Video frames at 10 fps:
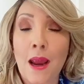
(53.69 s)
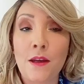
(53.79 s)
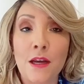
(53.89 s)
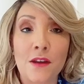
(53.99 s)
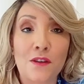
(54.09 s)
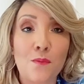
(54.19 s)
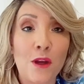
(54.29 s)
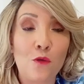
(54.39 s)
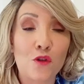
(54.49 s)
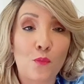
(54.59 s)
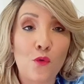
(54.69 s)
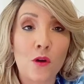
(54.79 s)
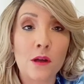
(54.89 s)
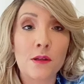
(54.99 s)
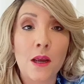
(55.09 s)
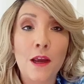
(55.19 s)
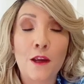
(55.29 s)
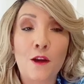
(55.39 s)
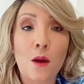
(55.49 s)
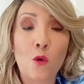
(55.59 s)
And yes, the men who support us
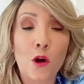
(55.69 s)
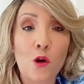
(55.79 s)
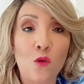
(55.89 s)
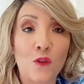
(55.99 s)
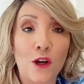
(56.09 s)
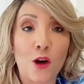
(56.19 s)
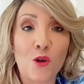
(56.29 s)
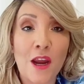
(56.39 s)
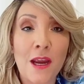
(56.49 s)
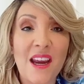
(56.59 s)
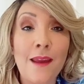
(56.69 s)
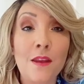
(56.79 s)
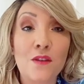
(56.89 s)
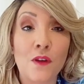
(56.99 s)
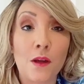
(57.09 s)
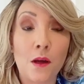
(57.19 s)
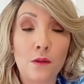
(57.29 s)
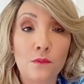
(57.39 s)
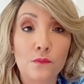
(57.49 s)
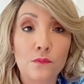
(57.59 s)
can come on over. Okay, in this
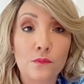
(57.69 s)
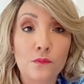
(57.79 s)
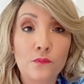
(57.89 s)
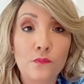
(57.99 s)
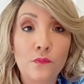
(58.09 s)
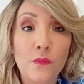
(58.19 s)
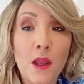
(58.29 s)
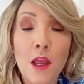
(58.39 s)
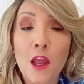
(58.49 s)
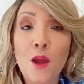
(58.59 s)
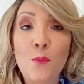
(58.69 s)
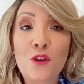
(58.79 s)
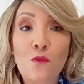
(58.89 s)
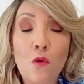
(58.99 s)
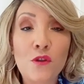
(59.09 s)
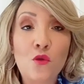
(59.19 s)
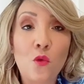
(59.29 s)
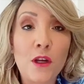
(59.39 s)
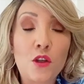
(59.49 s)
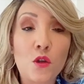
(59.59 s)
video, Mr. Aurorah is
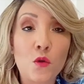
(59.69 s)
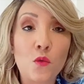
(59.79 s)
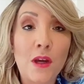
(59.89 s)
going to